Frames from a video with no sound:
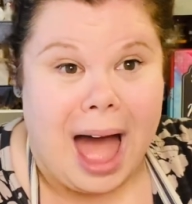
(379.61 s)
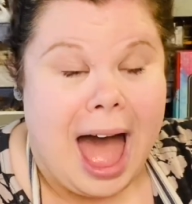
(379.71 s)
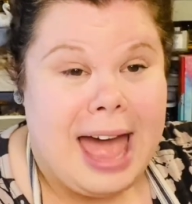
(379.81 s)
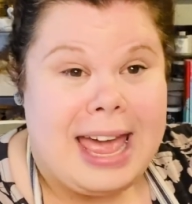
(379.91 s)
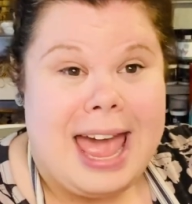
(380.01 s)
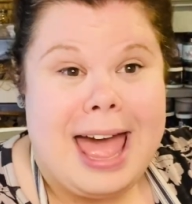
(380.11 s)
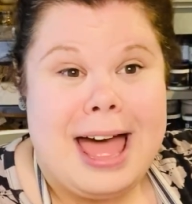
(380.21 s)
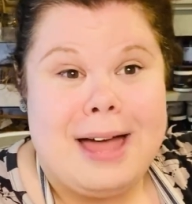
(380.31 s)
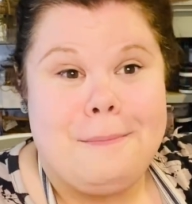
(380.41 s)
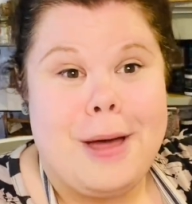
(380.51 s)
I
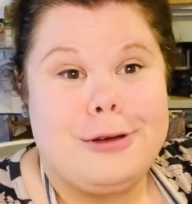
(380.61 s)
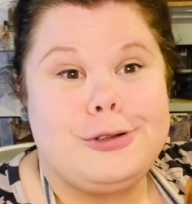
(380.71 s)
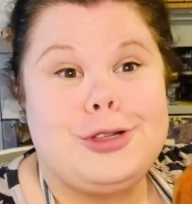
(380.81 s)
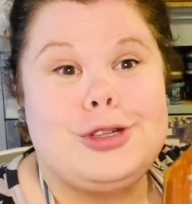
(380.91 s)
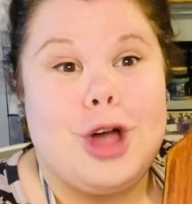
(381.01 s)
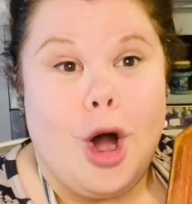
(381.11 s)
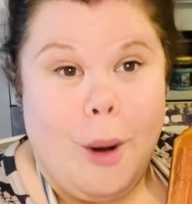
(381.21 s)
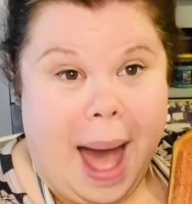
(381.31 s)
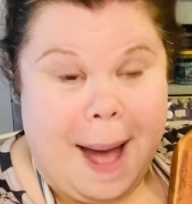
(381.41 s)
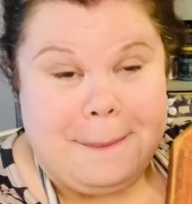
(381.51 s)
am so
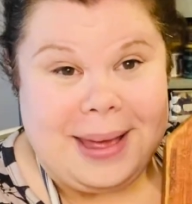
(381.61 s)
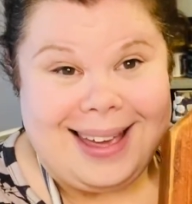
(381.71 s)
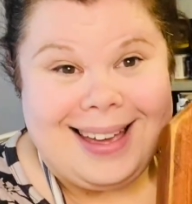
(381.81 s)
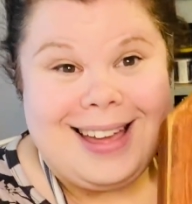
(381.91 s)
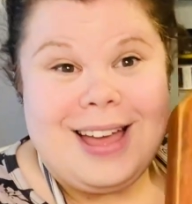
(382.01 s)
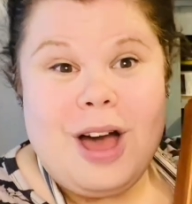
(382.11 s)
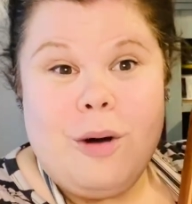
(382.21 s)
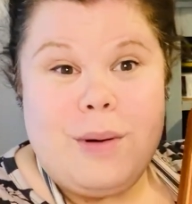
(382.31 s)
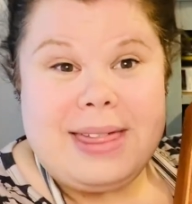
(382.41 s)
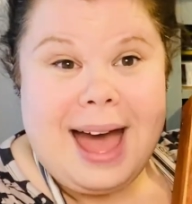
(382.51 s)
happy
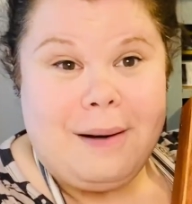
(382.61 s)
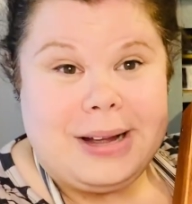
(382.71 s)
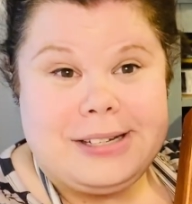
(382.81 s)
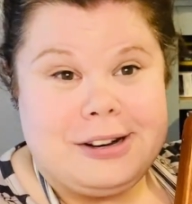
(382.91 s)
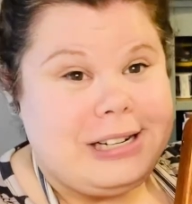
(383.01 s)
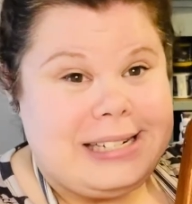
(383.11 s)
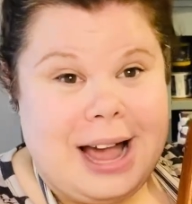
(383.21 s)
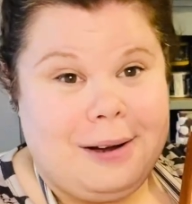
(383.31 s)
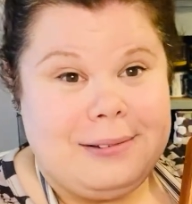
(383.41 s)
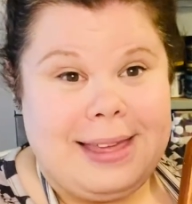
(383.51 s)
with how it turned
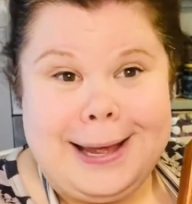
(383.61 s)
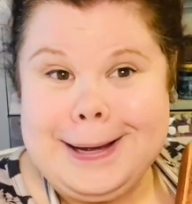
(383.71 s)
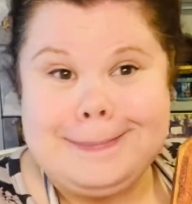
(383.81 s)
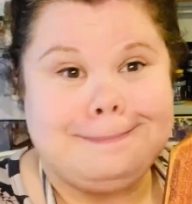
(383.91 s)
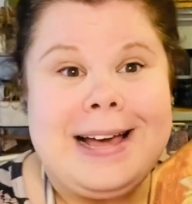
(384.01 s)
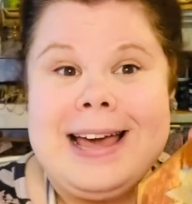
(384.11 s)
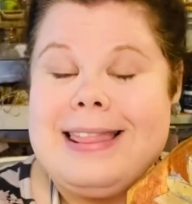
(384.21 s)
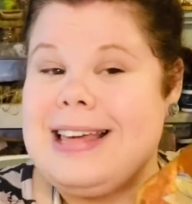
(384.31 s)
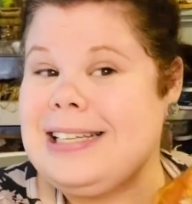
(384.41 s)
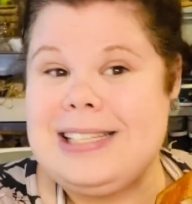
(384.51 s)
out. Like,
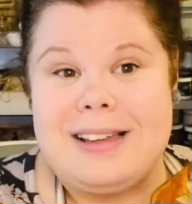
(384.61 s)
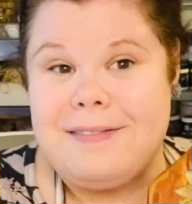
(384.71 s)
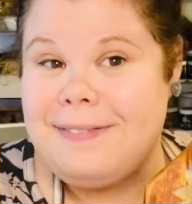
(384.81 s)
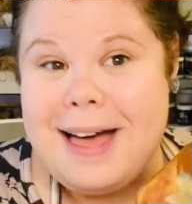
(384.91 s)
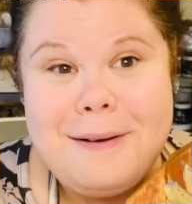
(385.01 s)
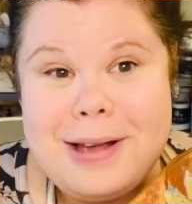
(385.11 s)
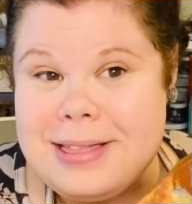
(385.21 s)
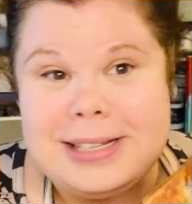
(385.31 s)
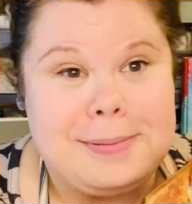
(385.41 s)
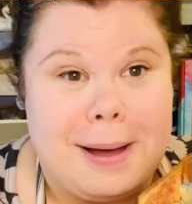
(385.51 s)
this sunflower and
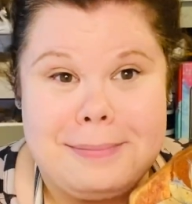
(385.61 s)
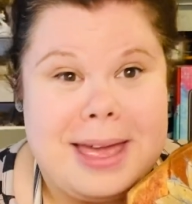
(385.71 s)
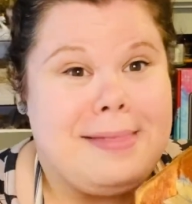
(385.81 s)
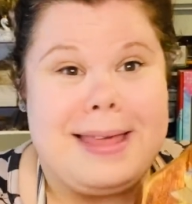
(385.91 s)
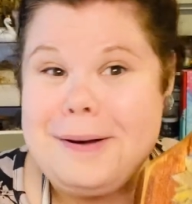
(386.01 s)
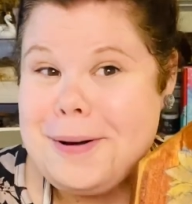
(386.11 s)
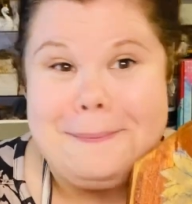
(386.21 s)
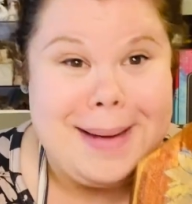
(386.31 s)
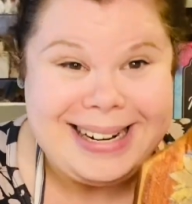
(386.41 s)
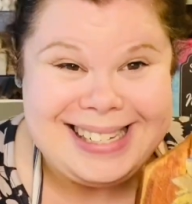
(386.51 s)
this pumpkin, they were
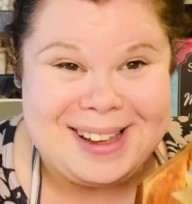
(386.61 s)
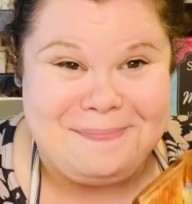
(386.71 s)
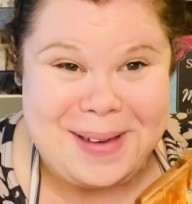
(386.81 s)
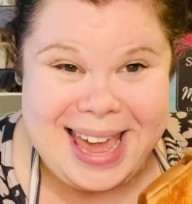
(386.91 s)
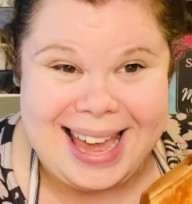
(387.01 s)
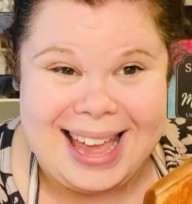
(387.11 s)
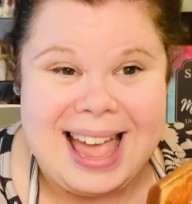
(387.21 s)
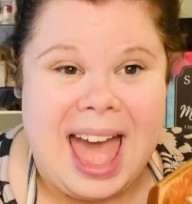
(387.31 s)
meant to be.